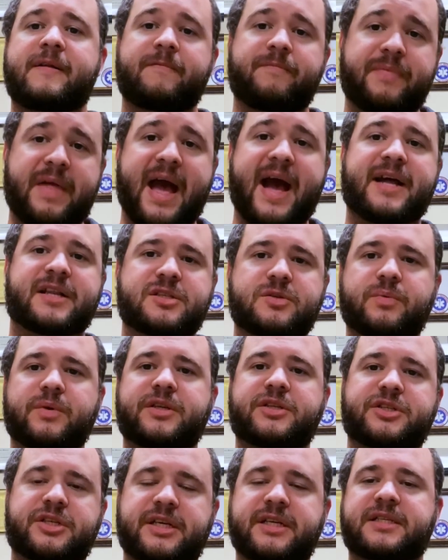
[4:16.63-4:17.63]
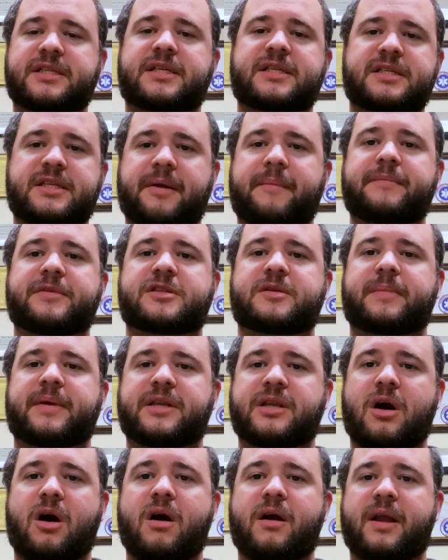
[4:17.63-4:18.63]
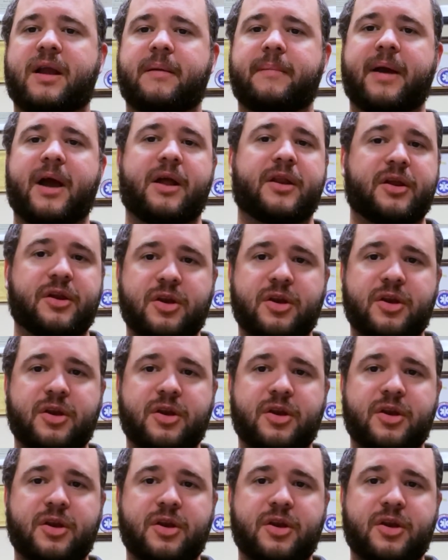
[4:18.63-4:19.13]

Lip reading: That's what Jesus seems to be talking about.